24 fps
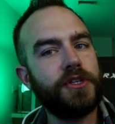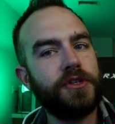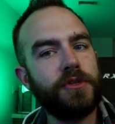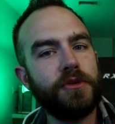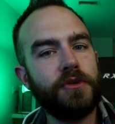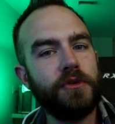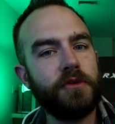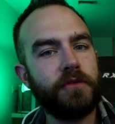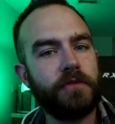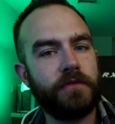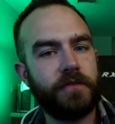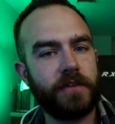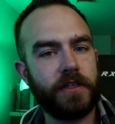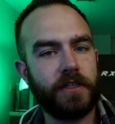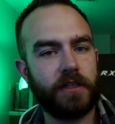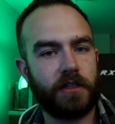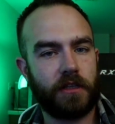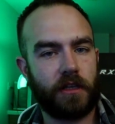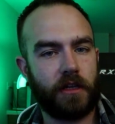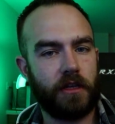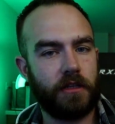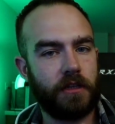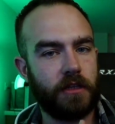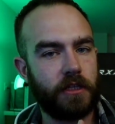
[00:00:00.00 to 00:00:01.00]
do
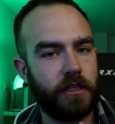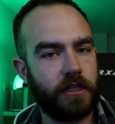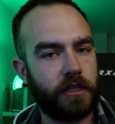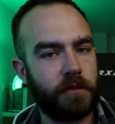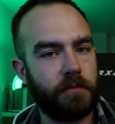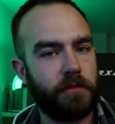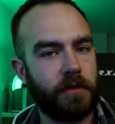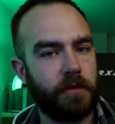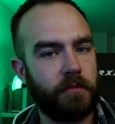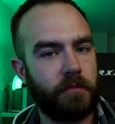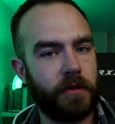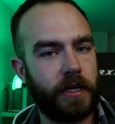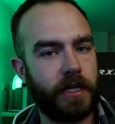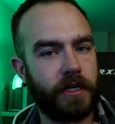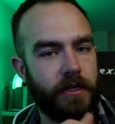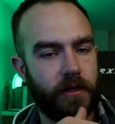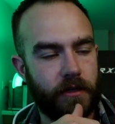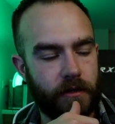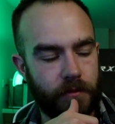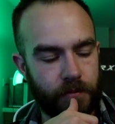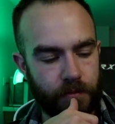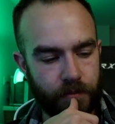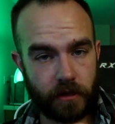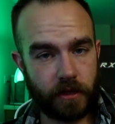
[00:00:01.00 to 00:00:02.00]
feel a little bit better.